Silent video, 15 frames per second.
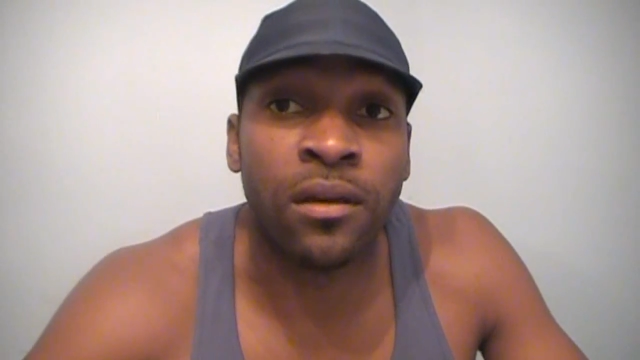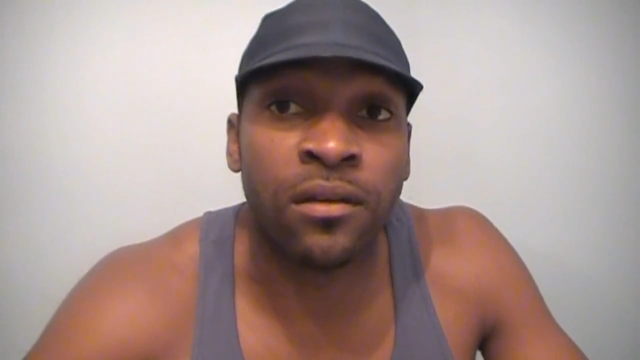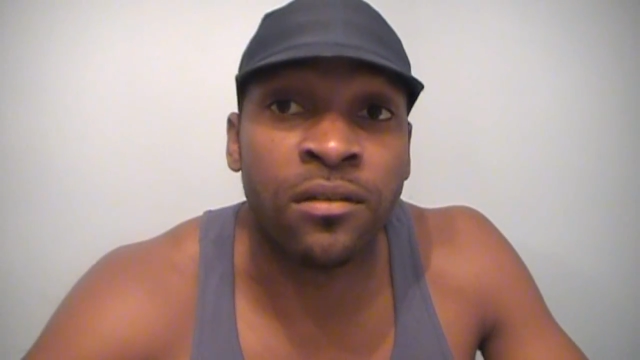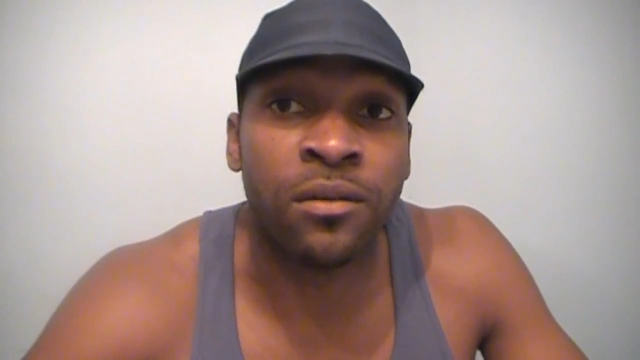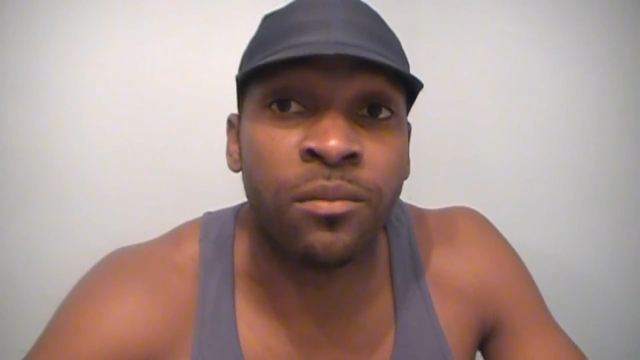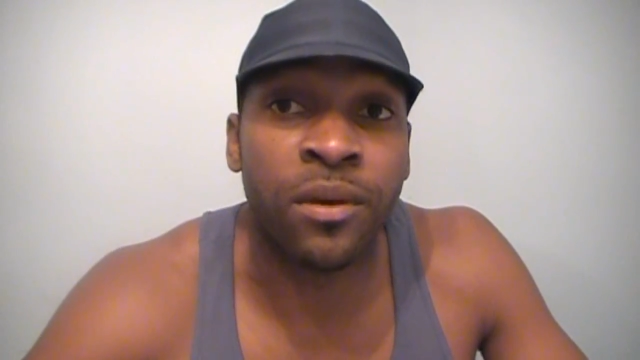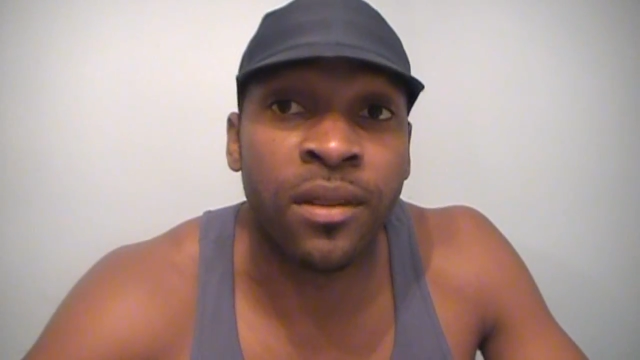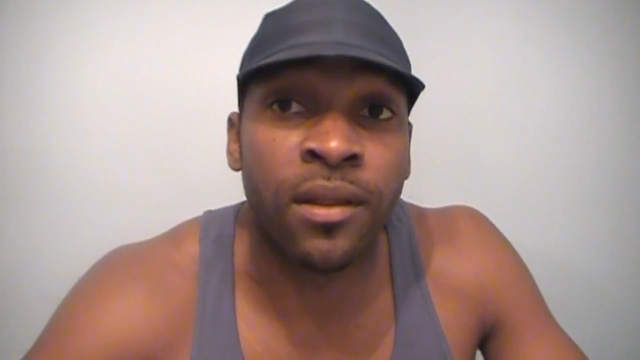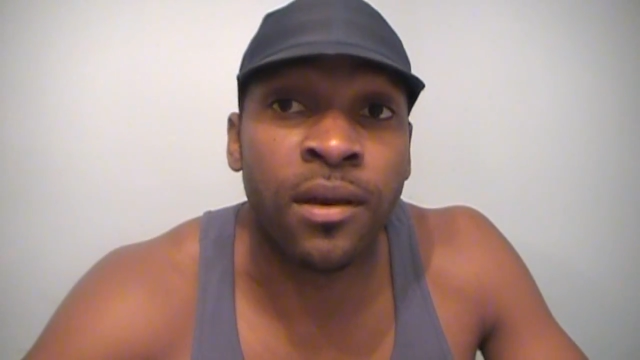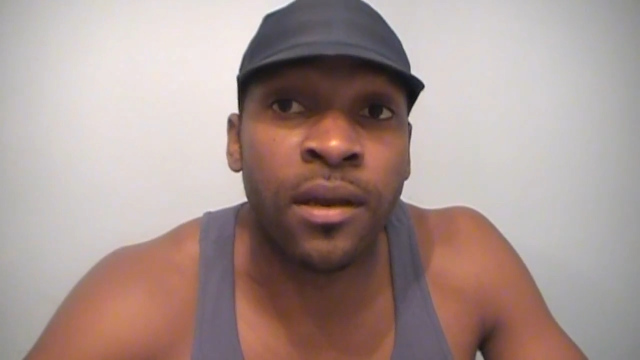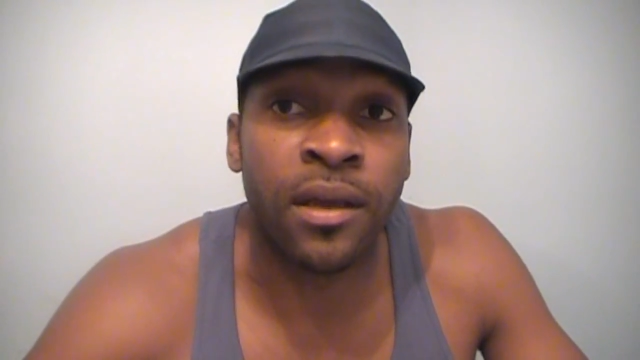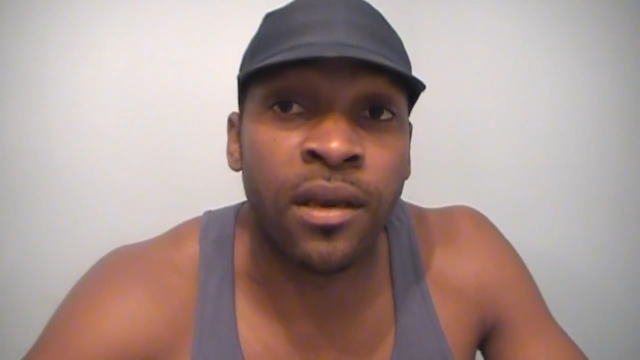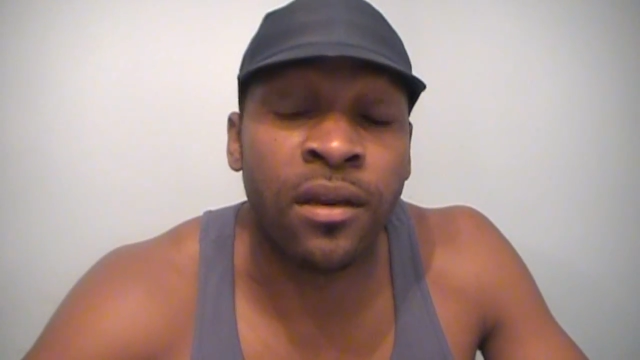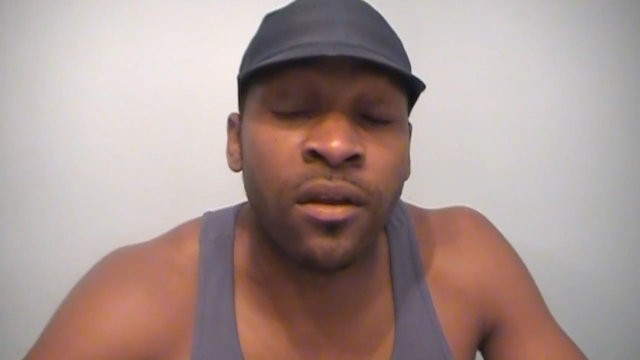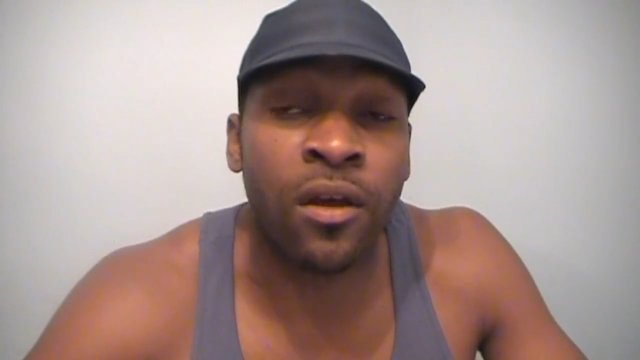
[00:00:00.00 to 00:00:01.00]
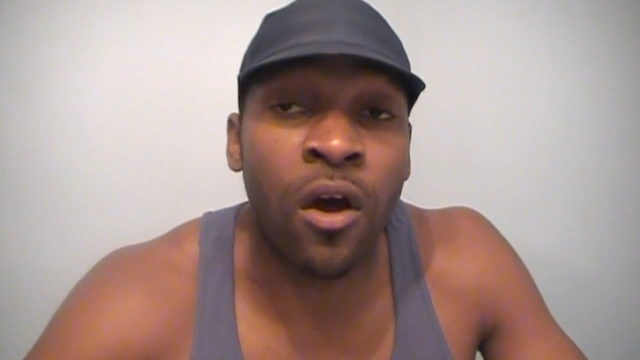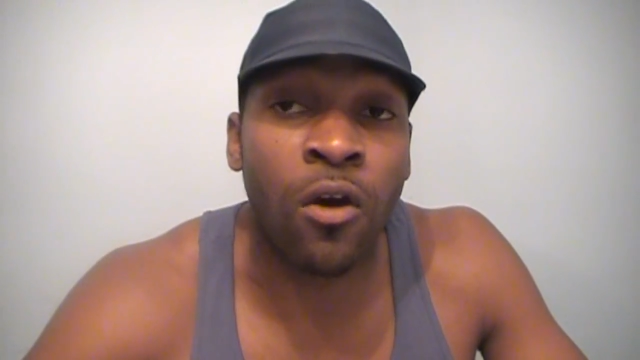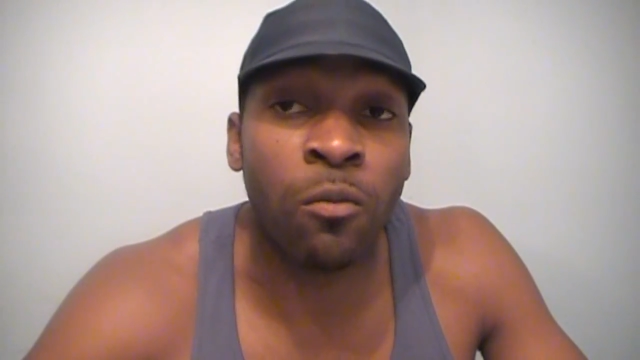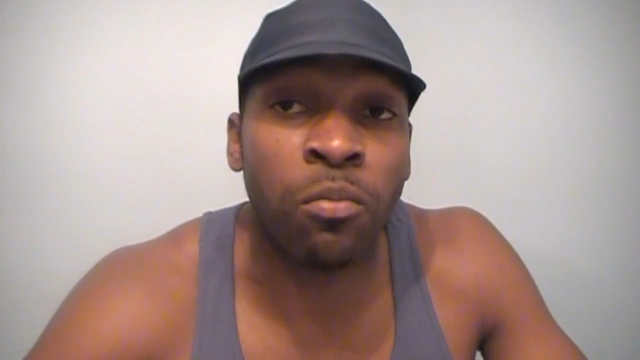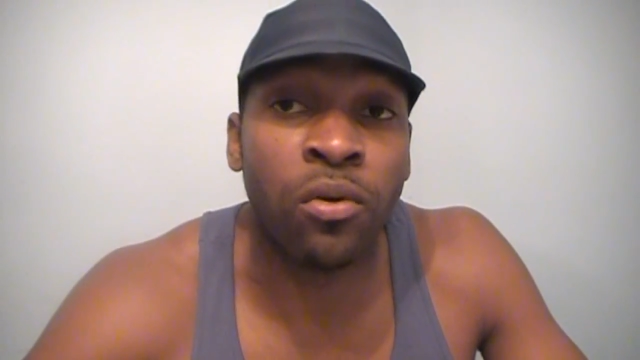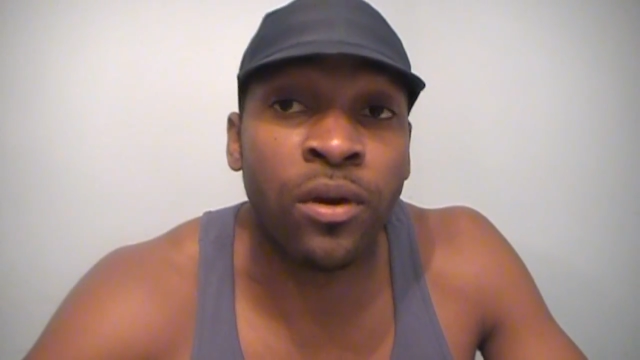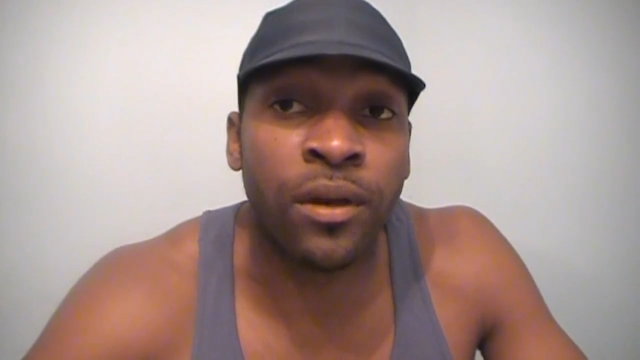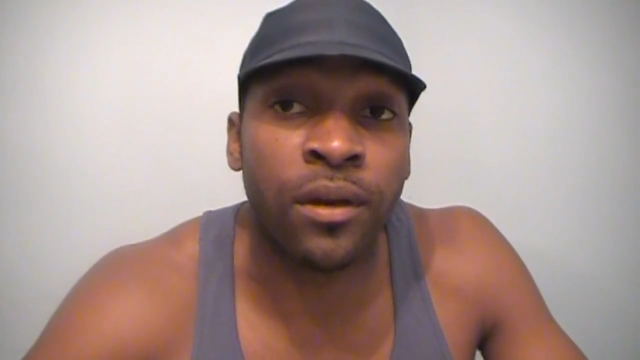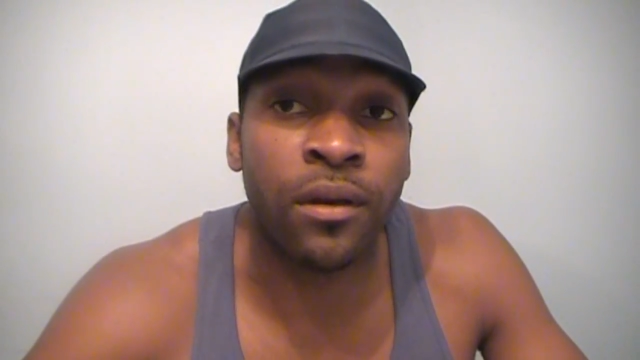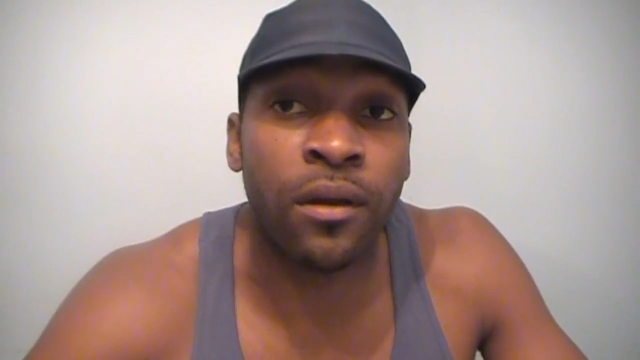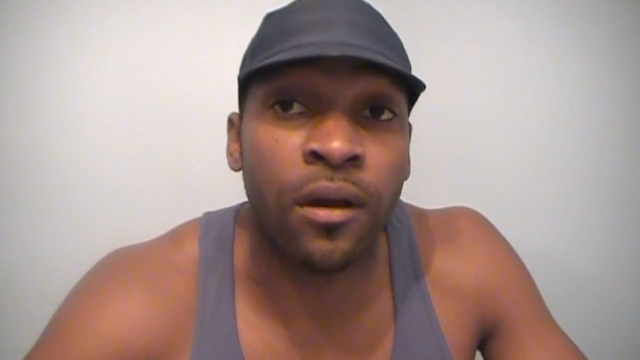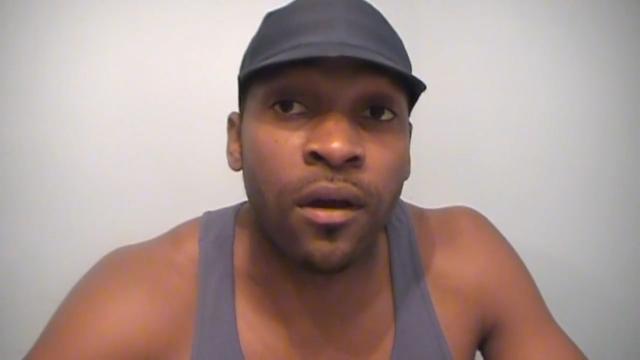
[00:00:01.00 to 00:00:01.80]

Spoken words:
looks to be the leading culprit